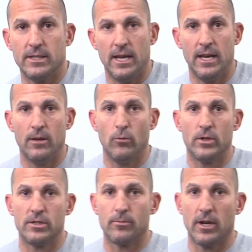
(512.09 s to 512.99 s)
today,
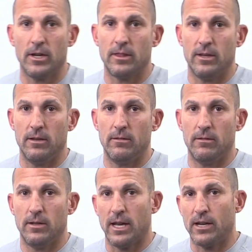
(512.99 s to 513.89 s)
which is a product
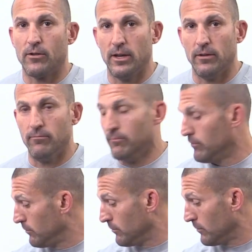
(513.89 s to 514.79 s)
that I created
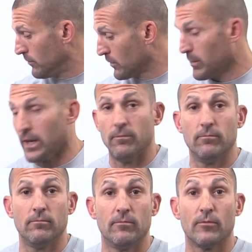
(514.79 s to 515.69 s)
for
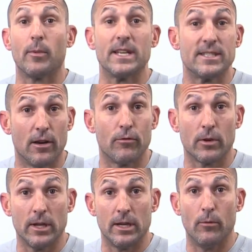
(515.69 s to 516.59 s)
myself,
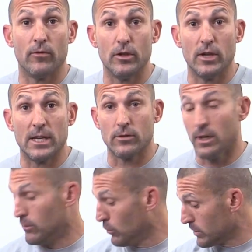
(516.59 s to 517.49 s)
really. Hopefully you guys
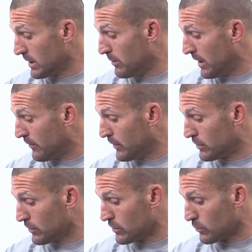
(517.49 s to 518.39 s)
will see the benefit
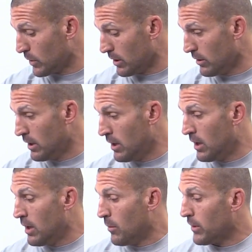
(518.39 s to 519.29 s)
to it as well.
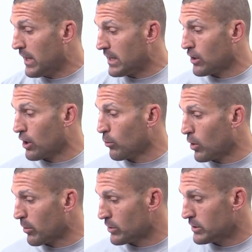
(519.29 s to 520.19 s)
But that's arm
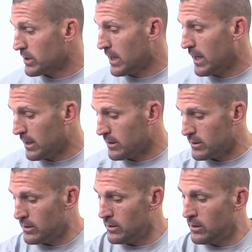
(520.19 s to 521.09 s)
warmers. And